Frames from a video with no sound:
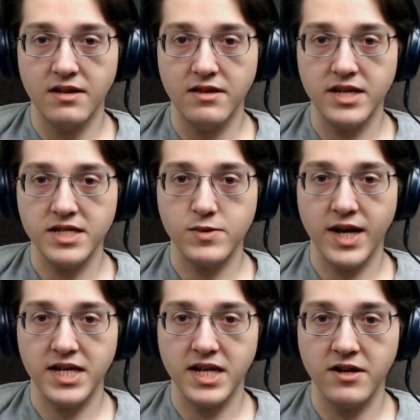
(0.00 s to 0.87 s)
This
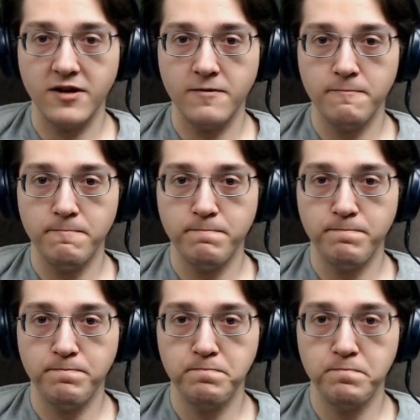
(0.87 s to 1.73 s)
right here,
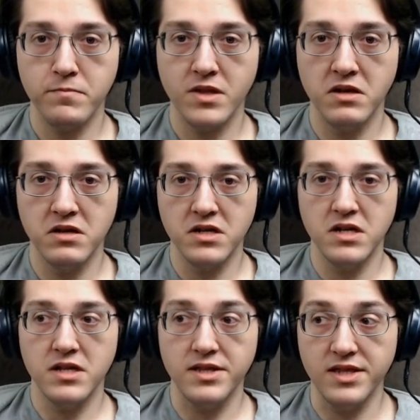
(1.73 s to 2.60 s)

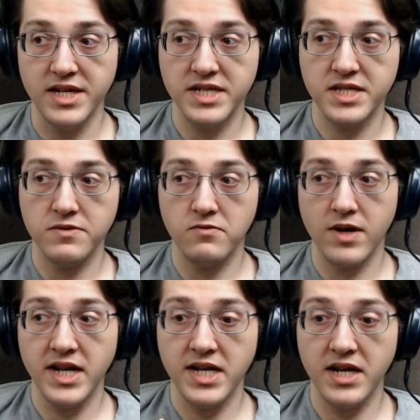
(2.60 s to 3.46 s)
this
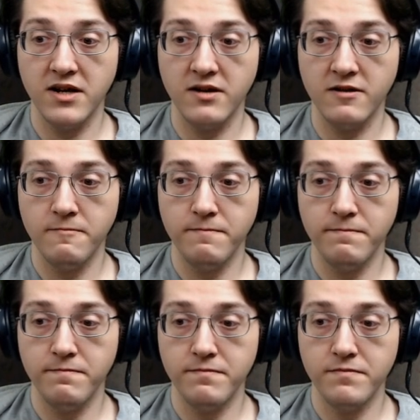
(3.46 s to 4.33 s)
right here
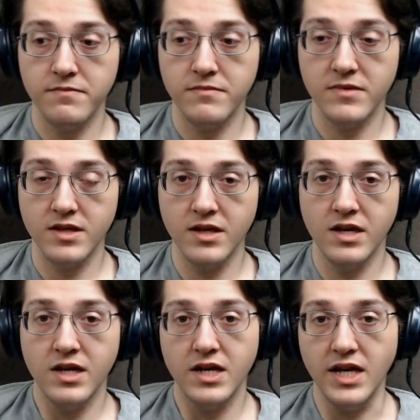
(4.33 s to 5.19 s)

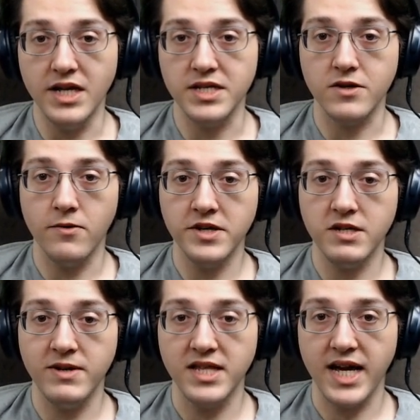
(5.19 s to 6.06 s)
is going
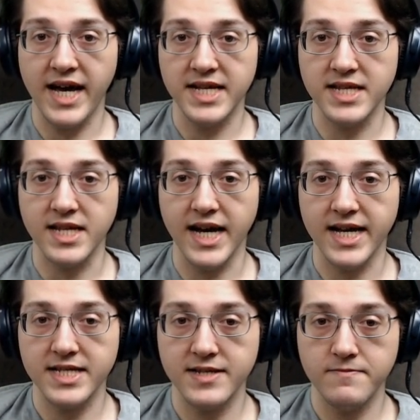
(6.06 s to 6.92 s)
to be the acid
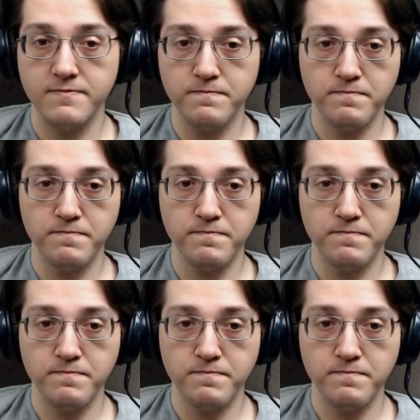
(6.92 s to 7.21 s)
gas.